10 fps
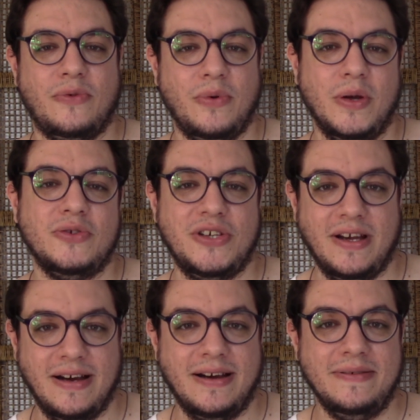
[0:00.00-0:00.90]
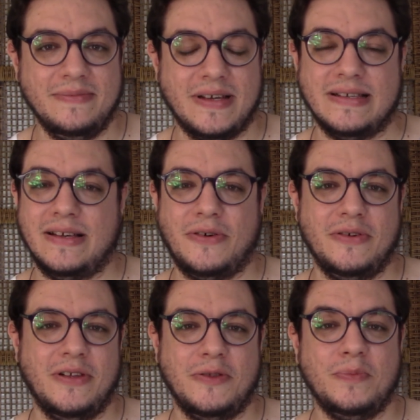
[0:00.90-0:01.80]
wheelchair because I
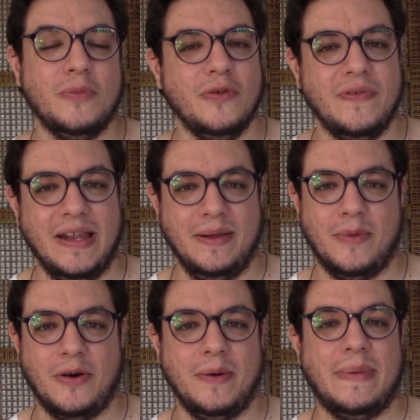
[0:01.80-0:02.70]
could not move anymore.